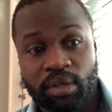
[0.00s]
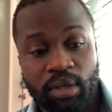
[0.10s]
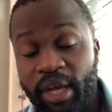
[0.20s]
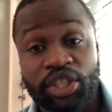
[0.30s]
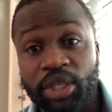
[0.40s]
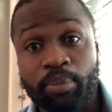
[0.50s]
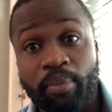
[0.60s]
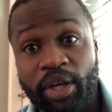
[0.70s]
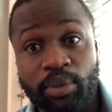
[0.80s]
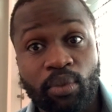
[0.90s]
a ship
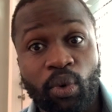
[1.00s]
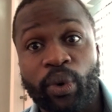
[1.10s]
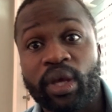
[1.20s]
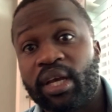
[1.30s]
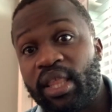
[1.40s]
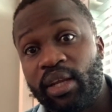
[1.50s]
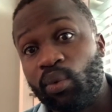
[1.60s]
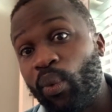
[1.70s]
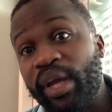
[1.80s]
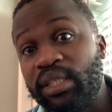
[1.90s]
much more quicker than
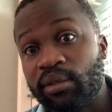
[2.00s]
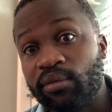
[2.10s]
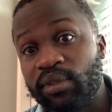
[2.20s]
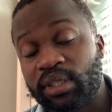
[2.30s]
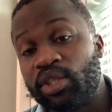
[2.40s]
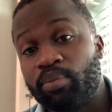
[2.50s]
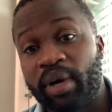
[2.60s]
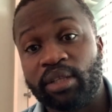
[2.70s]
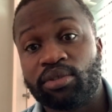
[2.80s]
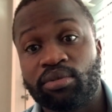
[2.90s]
waiting 6
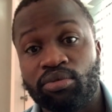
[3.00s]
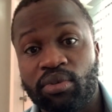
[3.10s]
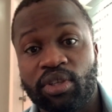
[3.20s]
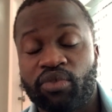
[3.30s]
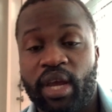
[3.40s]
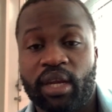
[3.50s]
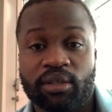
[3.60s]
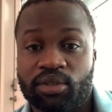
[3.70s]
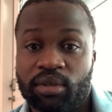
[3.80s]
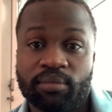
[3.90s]
months to do the training.
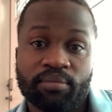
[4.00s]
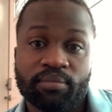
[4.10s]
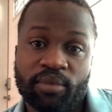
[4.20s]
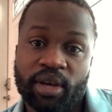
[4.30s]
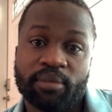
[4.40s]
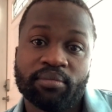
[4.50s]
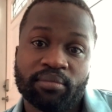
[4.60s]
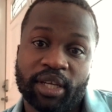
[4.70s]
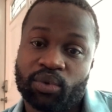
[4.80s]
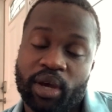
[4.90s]
So
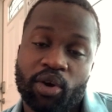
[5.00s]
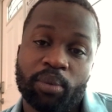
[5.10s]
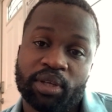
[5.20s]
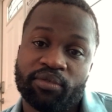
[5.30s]
that's why I opted for